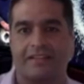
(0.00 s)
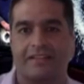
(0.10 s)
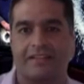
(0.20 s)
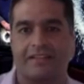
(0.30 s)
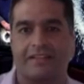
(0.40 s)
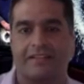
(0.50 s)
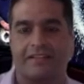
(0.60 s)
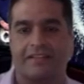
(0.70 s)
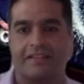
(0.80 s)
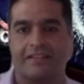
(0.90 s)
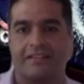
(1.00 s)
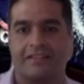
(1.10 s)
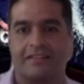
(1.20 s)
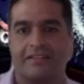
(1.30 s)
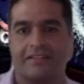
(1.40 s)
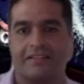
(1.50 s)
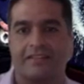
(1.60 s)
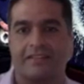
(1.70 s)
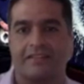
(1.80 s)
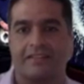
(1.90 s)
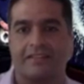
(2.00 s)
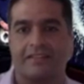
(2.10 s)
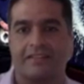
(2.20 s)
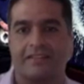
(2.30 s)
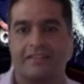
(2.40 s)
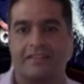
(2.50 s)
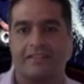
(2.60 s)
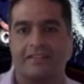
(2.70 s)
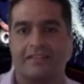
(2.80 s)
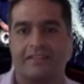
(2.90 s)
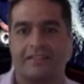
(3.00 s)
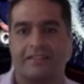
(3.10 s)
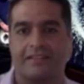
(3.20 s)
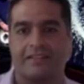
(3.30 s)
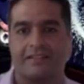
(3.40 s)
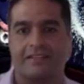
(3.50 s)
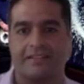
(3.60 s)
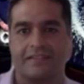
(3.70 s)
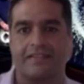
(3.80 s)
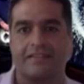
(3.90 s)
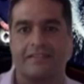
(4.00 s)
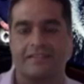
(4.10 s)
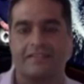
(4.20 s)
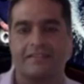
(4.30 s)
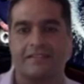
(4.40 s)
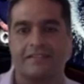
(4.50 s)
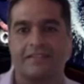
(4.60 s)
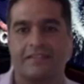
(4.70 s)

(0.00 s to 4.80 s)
[no speech]